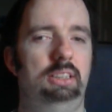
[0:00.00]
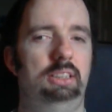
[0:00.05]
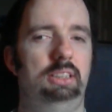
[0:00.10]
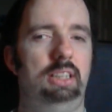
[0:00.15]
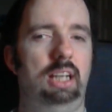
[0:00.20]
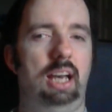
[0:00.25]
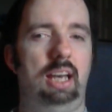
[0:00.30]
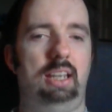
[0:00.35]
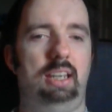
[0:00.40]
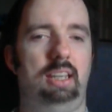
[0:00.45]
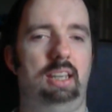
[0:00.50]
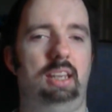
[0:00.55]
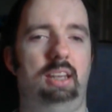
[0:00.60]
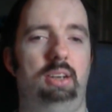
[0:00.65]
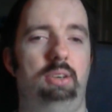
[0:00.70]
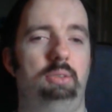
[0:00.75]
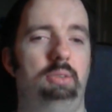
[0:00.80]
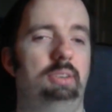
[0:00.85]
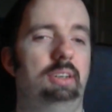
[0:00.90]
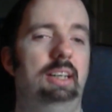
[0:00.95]
I don't know.
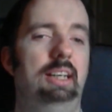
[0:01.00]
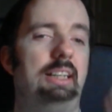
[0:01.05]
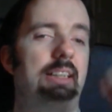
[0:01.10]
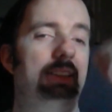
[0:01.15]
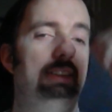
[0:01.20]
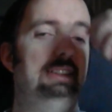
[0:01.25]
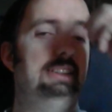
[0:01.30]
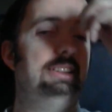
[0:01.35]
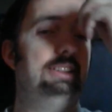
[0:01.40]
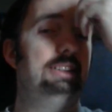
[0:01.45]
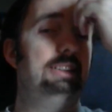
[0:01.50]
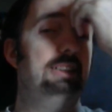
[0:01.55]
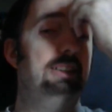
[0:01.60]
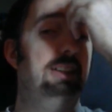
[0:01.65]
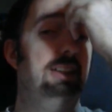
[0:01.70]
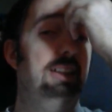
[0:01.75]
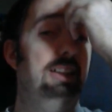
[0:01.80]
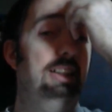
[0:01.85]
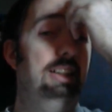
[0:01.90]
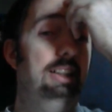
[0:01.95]
It's
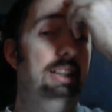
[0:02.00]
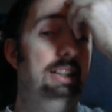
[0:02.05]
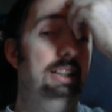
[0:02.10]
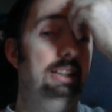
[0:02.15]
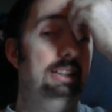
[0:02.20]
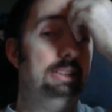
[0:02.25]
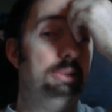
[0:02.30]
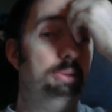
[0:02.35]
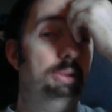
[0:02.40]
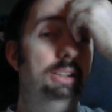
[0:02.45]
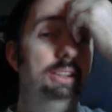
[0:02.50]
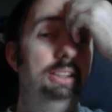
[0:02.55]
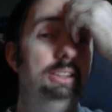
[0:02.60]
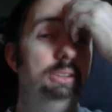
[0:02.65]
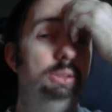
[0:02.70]
one of those